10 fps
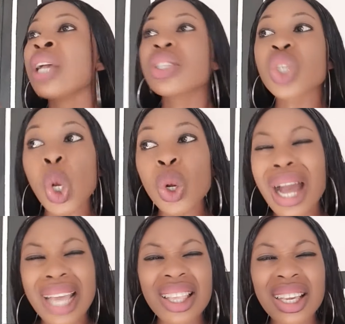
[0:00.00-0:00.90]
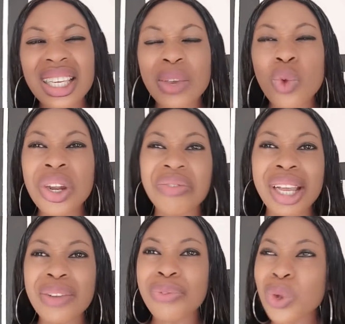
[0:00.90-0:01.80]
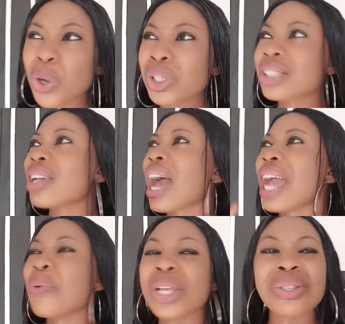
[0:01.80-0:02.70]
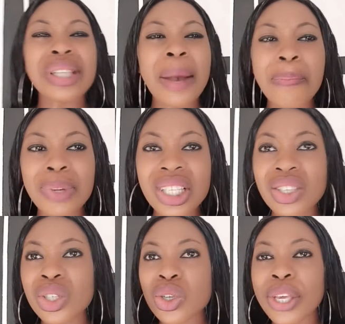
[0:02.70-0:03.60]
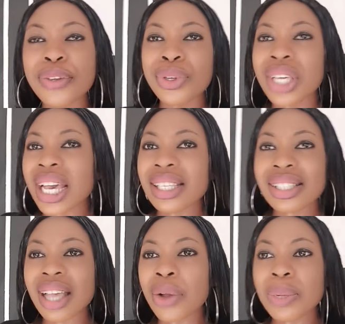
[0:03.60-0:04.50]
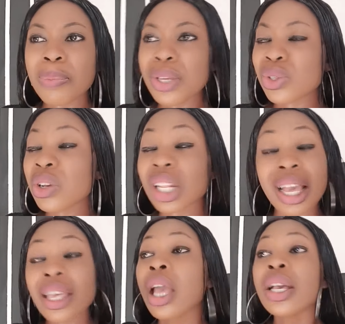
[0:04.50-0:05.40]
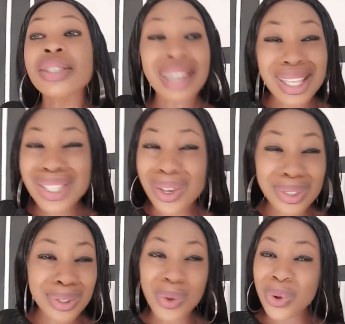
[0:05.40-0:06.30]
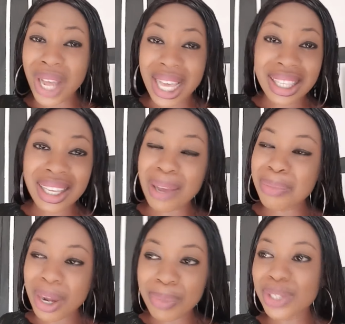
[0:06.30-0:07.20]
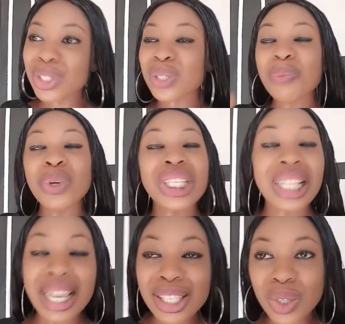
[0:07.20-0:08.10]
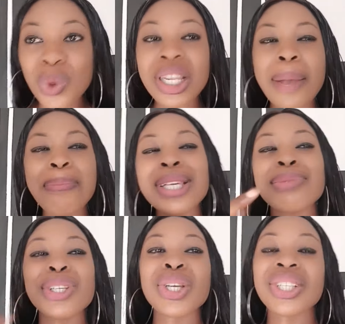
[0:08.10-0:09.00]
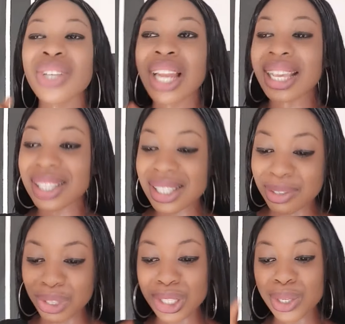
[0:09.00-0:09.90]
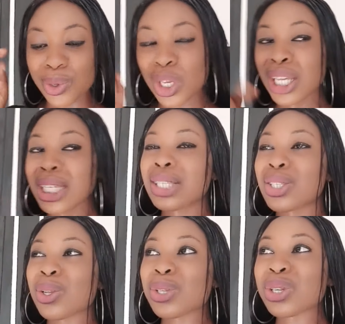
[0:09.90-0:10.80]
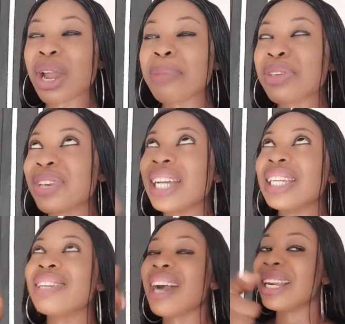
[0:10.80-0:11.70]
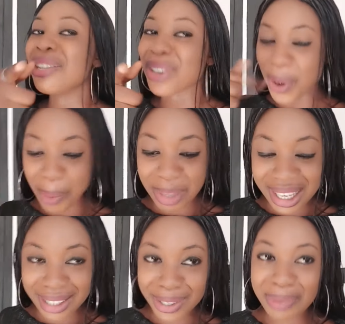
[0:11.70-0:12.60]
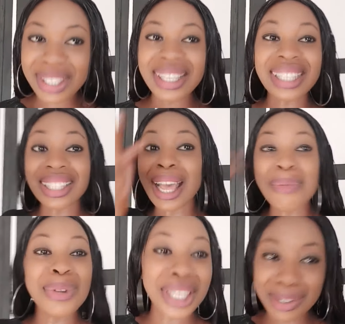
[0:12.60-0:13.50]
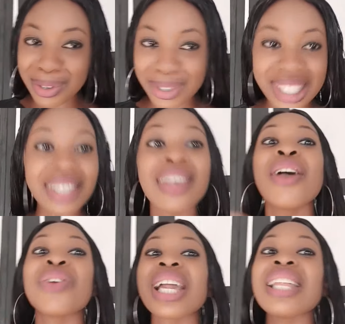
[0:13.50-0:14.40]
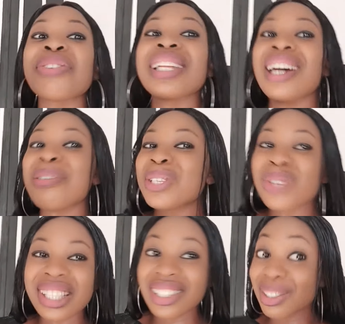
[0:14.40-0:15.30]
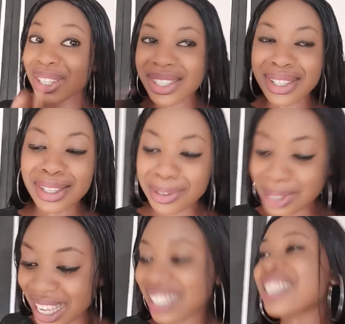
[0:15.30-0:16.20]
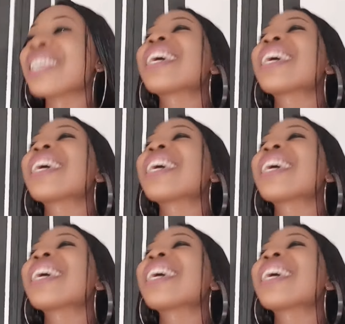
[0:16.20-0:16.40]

So I think in one of my vlogs, I went to that place showing you guys how the place look like. So let's just go. I think I'm rambling too much. Let's go there. Please make sure you like this video, subscribe if you are new, and leave your comment at the comment section. I'm looking good. See, forget the fact that I'm sweating, it's because there's no light.